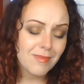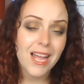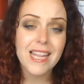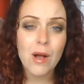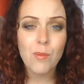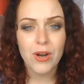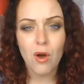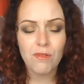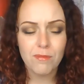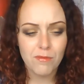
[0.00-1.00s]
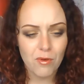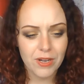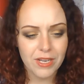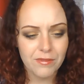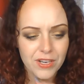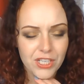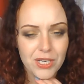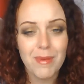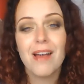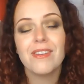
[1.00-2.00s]
that went off before I could finish
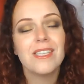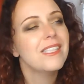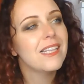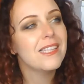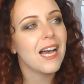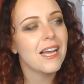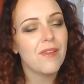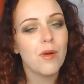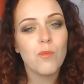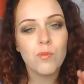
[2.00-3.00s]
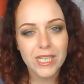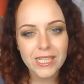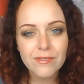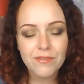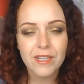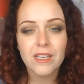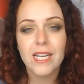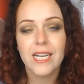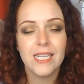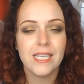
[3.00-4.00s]
it. But having said that, if I did feel
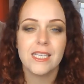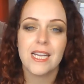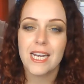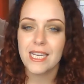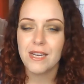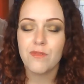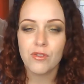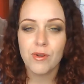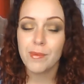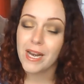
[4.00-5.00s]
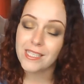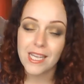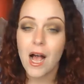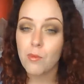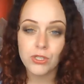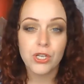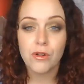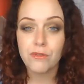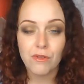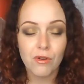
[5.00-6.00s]
like I had a need for a cream cleanser, I would
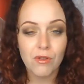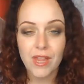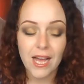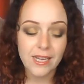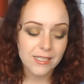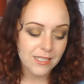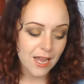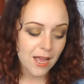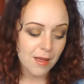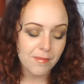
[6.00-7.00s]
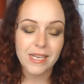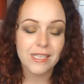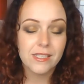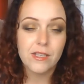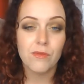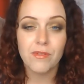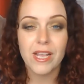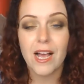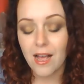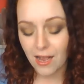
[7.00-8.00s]
go for that. It's lovely.
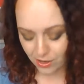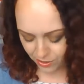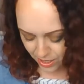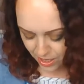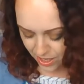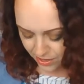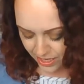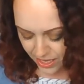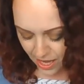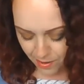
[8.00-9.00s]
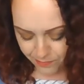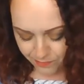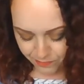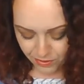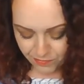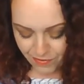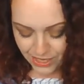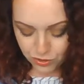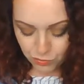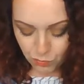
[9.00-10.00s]
The
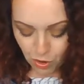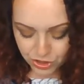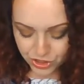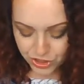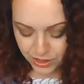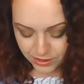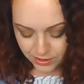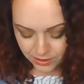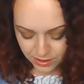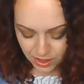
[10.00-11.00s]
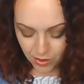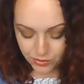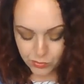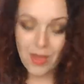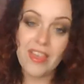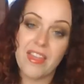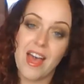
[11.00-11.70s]
facial wash that goes with